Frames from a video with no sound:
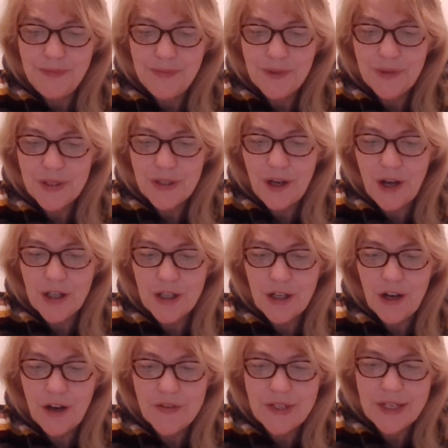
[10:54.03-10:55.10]

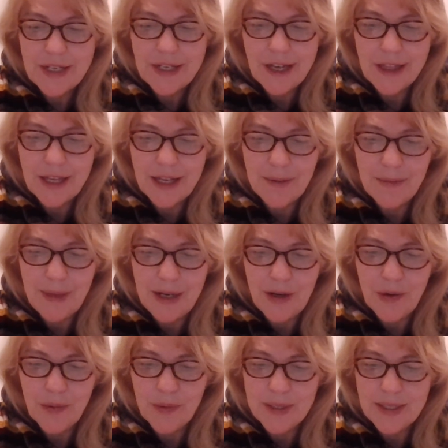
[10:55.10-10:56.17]
Raskolnikov said nothing and made
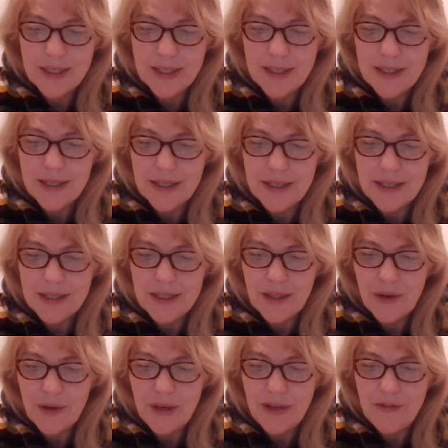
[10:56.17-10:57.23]
no resistance,
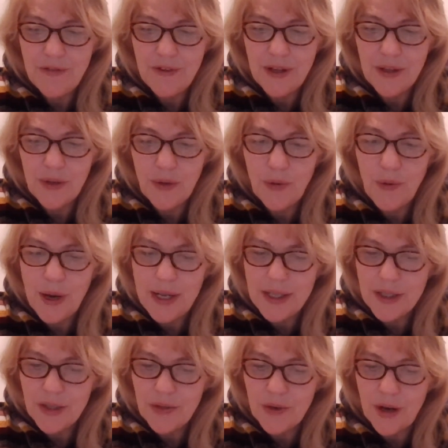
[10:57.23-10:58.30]
though he felt quite
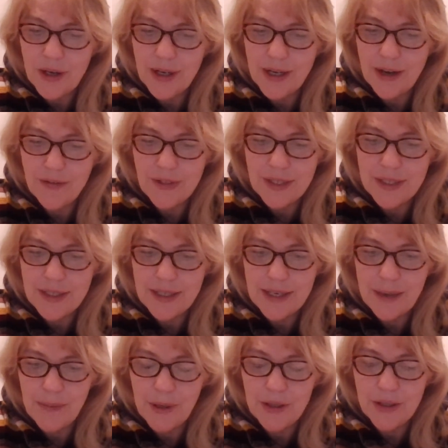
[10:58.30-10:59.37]
strong enough to sit
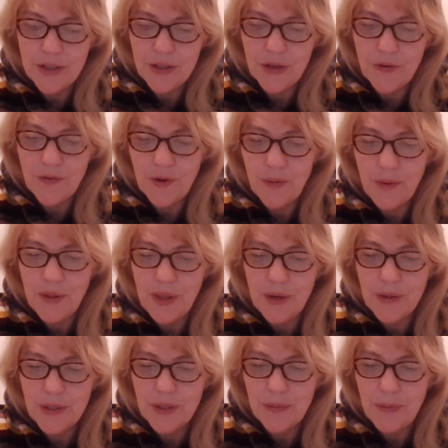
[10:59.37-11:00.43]
up on the sofa
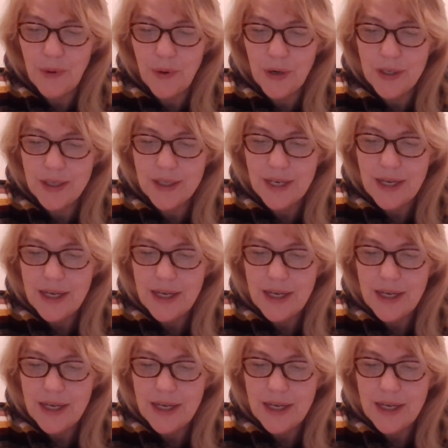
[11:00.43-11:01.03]
without support,